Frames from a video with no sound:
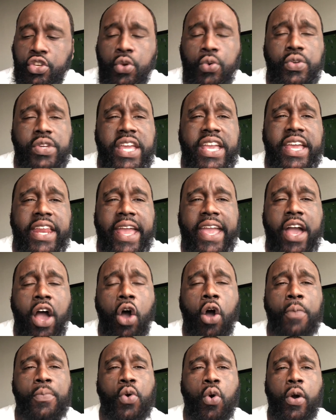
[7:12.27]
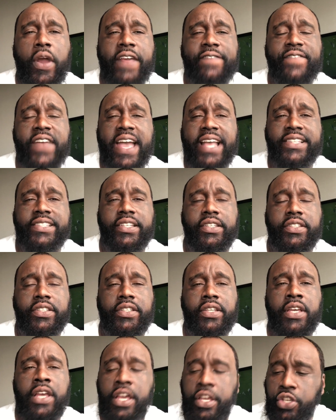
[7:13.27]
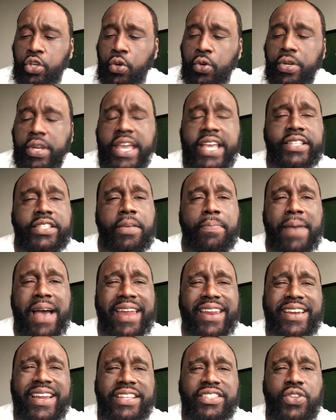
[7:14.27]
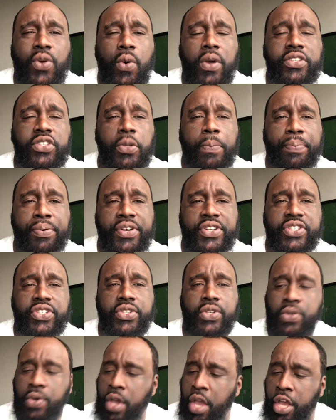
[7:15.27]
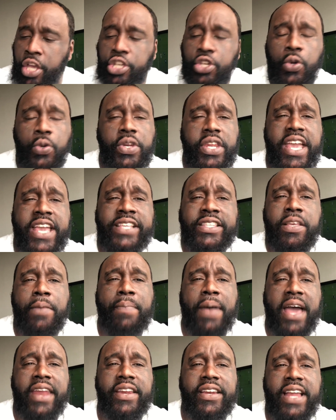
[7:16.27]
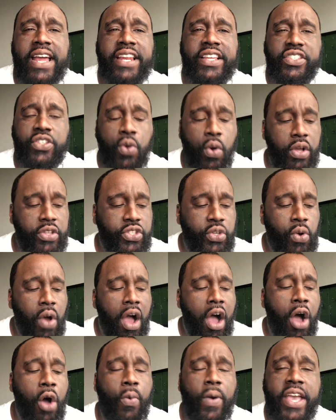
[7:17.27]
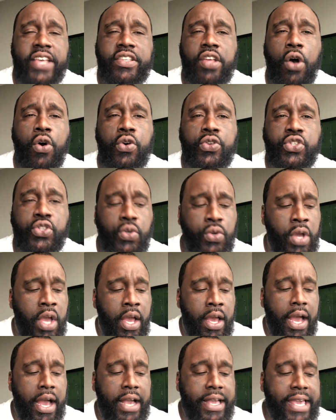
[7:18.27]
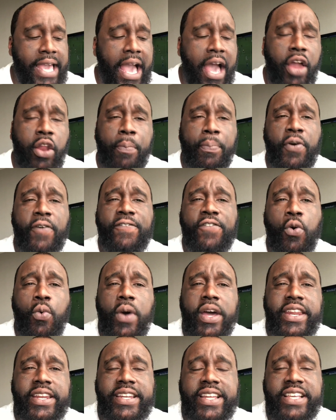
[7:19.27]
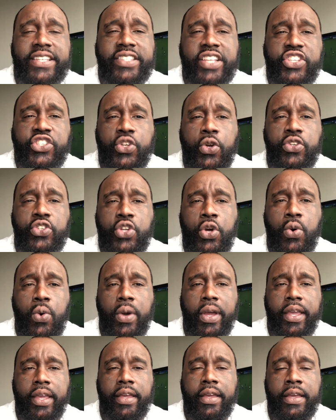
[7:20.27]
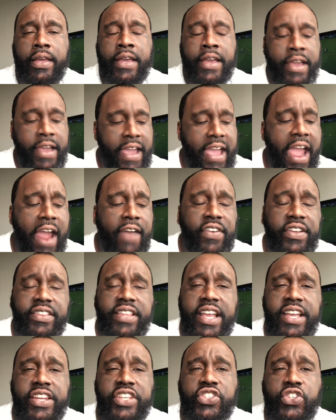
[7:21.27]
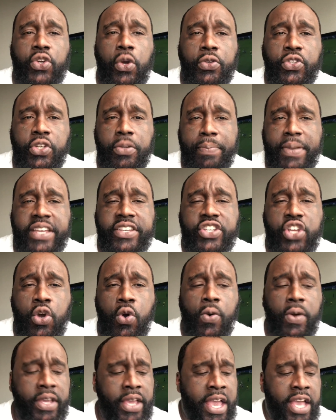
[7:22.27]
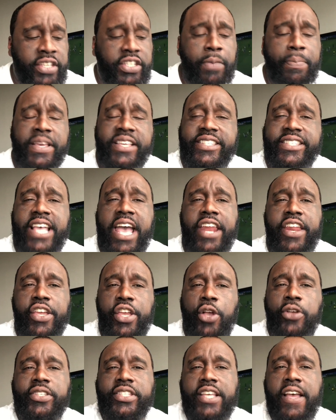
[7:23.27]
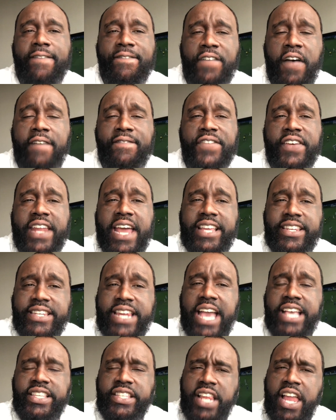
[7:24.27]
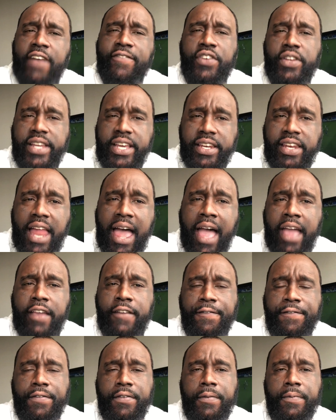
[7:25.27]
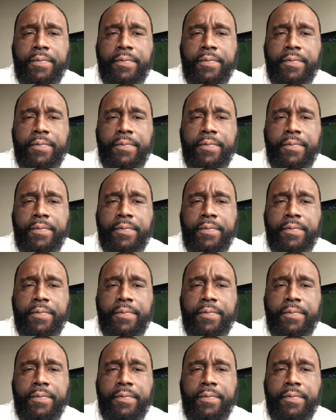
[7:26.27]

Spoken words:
You need a home court advantage. You need somebody that's going to push you. You need somebody that is going to always hold you accountable for what it is that you're doing. Everything that you should be doing should be setting yourself up for that next level in life.